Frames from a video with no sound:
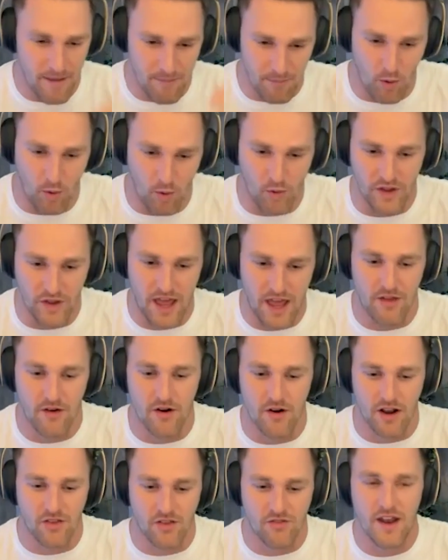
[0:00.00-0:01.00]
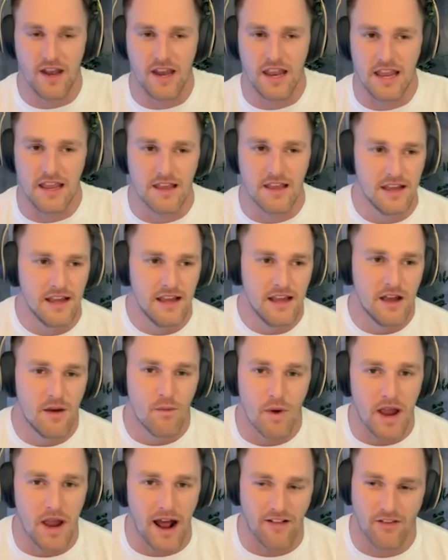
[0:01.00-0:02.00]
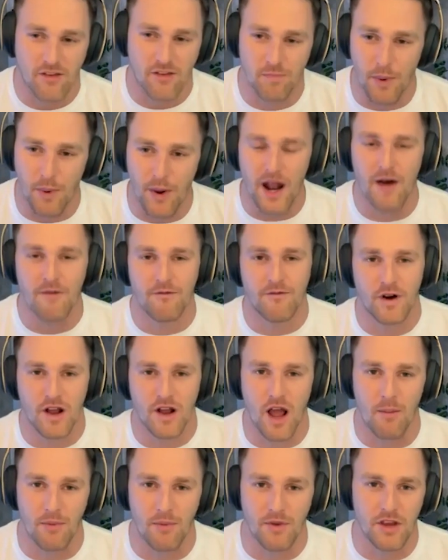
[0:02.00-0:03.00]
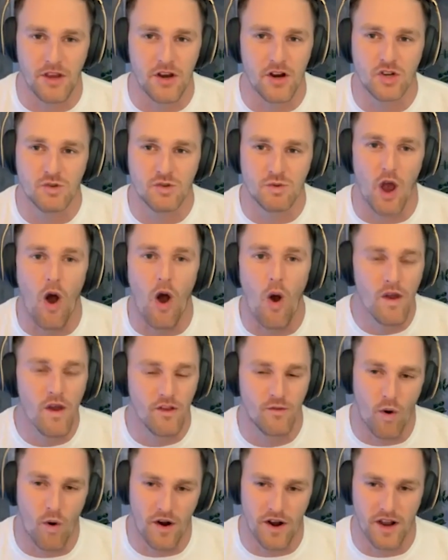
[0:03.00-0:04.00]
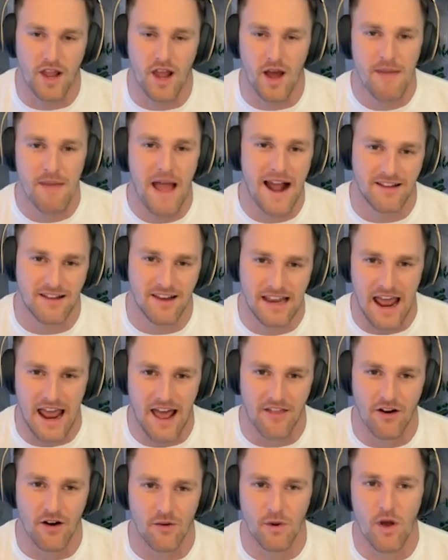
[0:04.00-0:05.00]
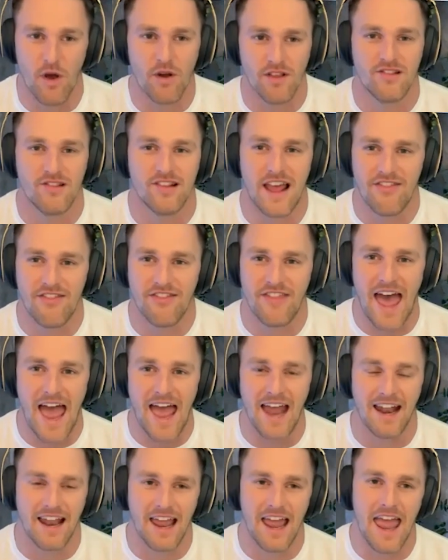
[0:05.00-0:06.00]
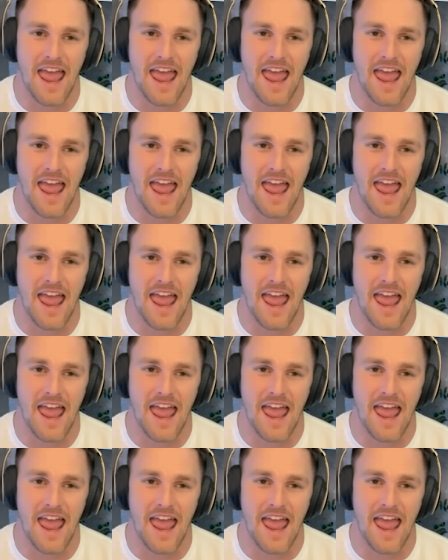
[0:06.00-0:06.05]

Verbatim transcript: pole together in Xfinity we got split up for a couple years. We always wanted to come back together. We always said that.